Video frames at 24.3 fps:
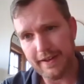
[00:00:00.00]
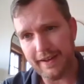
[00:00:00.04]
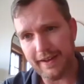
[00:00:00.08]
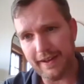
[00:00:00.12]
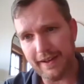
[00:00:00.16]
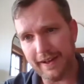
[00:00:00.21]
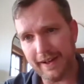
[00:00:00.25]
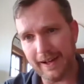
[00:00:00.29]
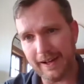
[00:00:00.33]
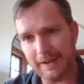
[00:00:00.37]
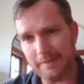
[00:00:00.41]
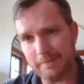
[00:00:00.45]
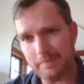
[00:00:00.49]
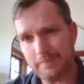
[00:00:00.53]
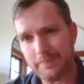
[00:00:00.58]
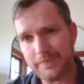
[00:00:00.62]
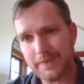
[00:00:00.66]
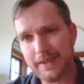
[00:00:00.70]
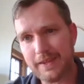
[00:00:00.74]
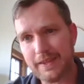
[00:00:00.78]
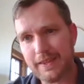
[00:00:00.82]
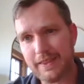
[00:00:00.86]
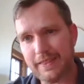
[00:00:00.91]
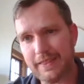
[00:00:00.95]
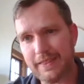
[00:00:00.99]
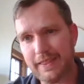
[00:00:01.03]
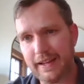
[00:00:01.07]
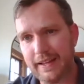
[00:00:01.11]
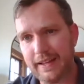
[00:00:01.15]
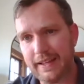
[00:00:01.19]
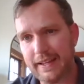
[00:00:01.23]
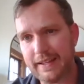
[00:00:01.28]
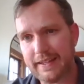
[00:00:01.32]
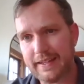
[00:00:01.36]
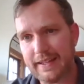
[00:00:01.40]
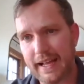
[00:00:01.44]

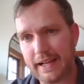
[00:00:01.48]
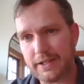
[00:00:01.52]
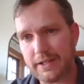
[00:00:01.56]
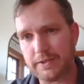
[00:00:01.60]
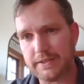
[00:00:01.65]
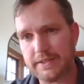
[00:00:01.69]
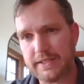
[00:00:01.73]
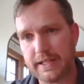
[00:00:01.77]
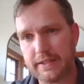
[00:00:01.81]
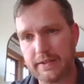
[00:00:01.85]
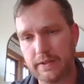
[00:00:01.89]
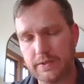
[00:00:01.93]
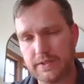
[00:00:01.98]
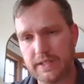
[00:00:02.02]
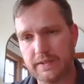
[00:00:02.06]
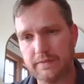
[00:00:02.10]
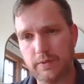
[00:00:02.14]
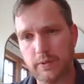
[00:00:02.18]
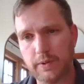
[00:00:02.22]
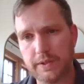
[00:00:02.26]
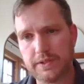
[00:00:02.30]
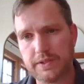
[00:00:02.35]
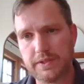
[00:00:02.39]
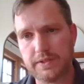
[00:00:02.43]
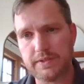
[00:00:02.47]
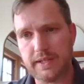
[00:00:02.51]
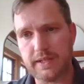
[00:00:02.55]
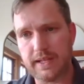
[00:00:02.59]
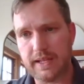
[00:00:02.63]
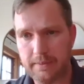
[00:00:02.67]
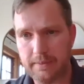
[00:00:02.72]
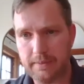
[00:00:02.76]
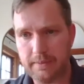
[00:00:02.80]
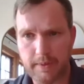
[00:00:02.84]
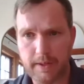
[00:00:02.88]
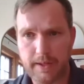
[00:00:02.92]
That it can actually take those invoices
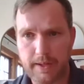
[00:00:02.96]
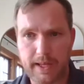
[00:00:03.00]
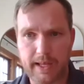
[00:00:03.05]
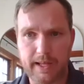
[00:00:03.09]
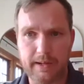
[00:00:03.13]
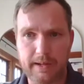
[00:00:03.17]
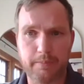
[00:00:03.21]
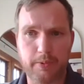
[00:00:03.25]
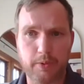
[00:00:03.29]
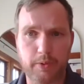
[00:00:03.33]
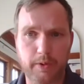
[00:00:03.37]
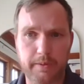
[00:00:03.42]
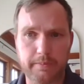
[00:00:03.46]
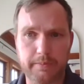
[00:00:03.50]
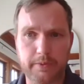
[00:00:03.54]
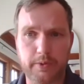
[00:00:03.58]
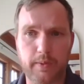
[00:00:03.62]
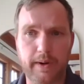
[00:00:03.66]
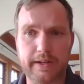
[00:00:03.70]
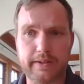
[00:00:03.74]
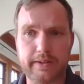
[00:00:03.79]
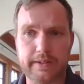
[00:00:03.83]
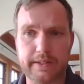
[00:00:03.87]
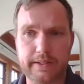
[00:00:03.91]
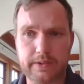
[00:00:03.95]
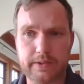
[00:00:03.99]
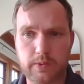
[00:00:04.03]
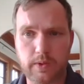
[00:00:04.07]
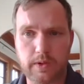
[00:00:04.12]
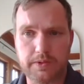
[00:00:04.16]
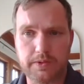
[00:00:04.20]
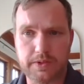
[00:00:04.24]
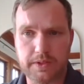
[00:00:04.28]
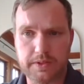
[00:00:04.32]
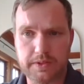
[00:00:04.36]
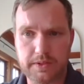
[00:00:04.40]
and import them directly into
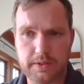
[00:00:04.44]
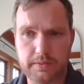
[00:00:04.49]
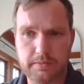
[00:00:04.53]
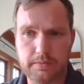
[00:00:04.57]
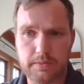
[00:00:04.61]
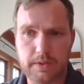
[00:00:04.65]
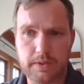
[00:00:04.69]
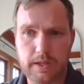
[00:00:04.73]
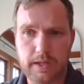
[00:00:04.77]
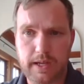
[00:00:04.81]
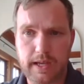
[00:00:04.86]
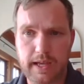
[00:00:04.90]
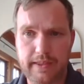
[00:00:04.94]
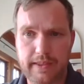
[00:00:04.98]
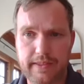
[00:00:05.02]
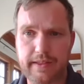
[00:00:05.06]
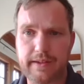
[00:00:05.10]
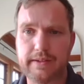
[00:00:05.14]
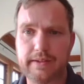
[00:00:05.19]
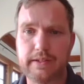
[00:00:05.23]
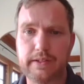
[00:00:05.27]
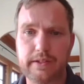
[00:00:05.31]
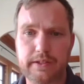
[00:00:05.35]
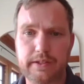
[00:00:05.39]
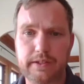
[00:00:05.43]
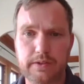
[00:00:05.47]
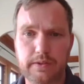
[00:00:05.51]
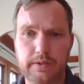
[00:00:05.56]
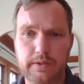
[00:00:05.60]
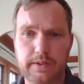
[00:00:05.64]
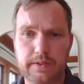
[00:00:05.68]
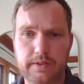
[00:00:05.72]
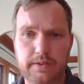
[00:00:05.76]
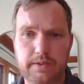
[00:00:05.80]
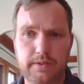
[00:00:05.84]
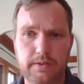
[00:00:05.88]
our system. And then you can do
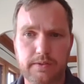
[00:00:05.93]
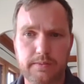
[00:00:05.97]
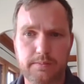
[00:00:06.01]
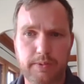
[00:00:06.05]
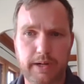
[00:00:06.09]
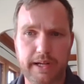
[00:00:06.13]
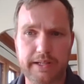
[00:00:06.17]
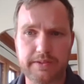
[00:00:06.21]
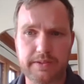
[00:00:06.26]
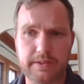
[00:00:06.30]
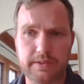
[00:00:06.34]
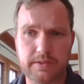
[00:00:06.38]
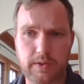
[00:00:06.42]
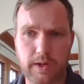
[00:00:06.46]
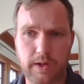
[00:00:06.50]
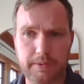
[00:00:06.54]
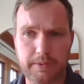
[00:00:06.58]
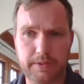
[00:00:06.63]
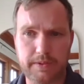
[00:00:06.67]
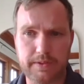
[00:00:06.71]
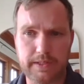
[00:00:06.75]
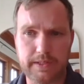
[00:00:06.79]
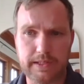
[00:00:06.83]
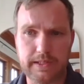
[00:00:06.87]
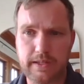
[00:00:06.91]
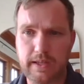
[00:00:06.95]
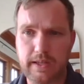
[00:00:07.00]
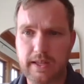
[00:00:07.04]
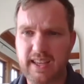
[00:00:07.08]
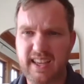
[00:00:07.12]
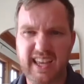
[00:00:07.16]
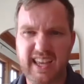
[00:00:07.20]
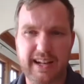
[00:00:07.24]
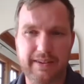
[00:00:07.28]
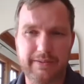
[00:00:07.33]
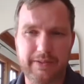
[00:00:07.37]
this price discrepancy.
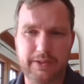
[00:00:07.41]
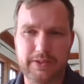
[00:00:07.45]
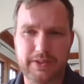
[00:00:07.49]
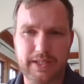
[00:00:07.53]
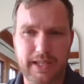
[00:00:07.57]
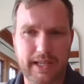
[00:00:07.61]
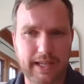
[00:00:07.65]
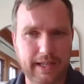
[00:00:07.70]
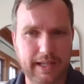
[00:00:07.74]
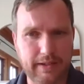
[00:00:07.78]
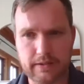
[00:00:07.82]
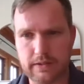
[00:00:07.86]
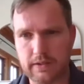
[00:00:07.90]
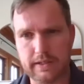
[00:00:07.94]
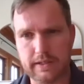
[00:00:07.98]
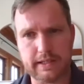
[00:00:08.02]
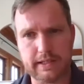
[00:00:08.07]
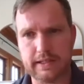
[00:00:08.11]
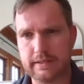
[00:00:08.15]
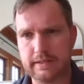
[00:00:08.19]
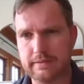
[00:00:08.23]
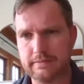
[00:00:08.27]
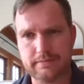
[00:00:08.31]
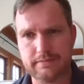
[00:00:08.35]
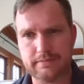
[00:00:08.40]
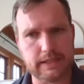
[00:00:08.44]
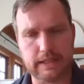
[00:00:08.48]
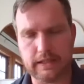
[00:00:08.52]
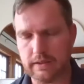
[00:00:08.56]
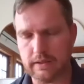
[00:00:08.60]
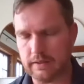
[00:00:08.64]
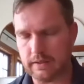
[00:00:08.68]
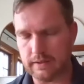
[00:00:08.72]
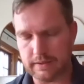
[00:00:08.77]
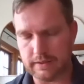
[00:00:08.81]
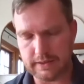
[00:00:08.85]
And if you say you're going to get
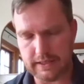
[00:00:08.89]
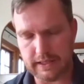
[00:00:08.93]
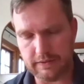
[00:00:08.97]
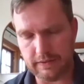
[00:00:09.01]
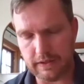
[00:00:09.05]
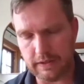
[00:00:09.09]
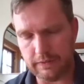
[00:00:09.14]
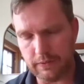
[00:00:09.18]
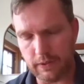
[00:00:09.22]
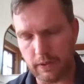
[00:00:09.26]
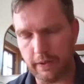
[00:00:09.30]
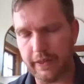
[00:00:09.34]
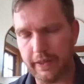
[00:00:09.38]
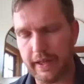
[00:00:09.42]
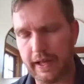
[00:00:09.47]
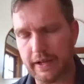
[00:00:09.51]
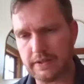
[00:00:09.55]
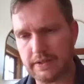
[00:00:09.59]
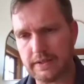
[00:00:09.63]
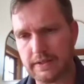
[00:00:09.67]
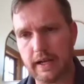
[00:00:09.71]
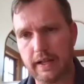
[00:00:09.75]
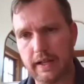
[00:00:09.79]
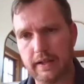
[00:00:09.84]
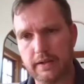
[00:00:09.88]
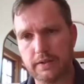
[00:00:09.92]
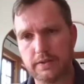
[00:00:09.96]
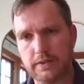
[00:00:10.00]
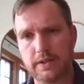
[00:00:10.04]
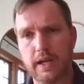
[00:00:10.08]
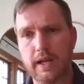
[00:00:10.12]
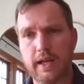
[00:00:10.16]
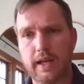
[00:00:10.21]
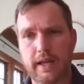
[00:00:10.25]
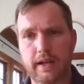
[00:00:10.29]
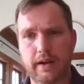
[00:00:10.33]
a TV for $1,000 and
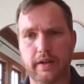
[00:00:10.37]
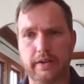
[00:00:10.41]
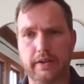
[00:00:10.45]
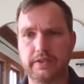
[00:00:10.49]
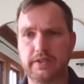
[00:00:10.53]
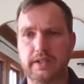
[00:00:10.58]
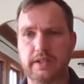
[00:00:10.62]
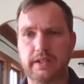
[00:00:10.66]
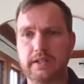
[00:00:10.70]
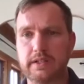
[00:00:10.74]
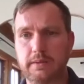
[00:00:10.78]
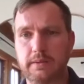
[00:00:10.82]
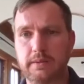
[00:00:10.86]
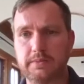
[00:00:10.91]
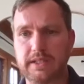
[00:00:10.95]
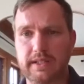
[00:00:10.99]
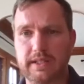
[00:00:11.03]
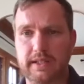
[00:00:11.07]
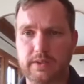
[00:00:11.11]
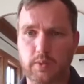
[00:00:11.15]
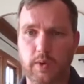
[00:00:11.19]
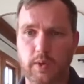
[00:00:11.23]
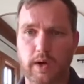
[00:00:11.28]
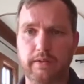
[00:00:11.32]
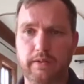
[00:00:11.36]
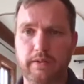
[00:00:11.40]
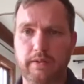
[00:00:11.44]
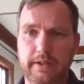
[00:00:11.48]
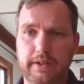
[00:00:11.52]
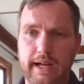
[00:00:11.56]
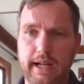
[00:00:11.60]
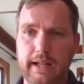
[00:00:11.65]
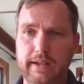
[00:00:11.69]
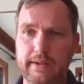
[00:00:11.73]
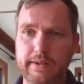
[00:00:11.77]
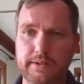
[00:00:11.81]
all of a sudden it comes in at
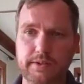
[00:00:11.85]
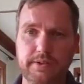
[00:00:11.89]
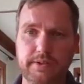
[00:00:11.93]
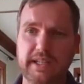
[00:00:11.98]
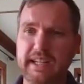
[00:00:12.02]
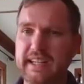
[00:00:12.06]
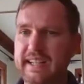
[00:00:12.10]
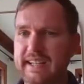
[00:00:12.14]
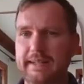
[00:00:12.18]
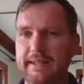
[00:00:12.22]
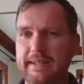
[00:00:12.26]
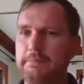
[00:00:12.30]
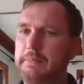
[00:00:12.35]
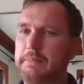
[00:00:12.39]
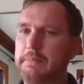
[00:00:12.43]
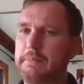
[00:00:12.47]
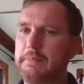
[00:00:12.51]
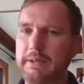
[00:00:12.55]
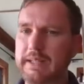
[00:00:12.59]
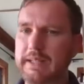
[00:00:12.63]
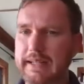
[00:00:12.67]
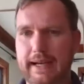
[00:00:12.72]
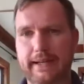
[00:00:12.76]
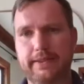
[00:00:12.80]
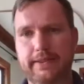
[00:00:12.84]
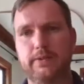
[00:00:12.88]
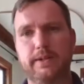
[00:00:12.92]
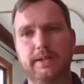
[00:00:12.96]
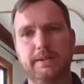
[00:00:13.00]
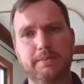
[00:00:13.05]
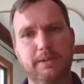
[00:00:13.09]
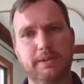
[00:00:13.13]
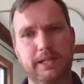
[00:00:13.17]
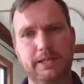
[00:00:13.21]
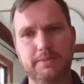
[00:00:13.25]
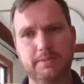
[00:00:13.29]
$1,200, maybe not through
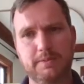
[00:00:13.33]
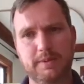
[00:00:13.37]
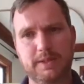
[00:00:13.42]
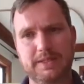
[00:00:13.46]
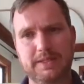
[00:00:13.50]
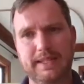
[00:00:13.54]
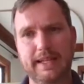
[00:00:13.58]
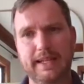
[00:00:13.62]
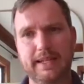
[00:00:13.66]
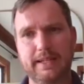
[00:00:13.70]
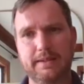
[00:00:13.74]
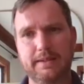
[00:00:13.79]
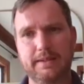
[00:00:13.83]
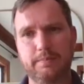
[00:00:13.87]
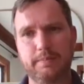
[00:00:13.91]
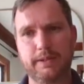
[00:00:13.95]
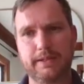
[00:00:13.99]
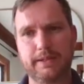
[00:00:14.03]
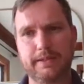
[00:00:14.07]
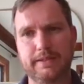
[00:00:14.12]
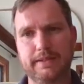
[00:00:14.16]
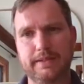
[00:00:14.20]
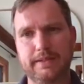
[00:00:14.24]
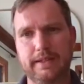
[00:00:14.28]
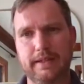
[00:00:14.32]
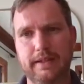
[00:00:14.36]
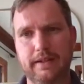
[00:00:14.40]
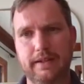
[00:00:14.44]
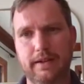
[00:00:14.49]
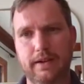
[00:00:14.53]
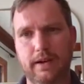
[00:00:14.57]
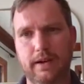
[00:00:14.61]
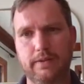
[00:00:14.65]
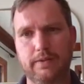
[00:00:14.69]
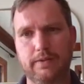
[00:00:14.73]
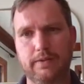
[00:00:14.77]
anybody's mistake, but
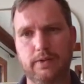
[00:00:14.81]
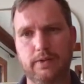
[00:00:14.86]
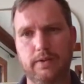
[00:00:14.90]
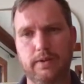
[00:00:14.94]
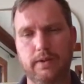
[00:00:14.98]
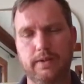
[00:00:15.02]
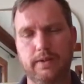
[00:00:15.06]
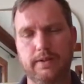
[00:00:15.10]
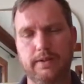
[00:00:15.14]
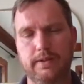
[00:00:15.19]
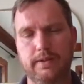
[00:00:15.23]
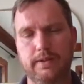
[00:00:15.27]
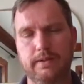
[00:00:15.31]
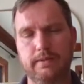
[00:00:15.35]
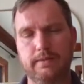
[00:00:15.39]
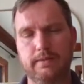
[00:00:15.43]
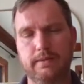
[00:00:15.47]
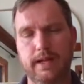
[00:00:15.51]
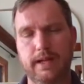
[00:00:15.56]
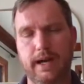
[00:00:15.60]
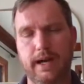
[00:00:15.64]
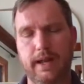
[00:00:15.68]
not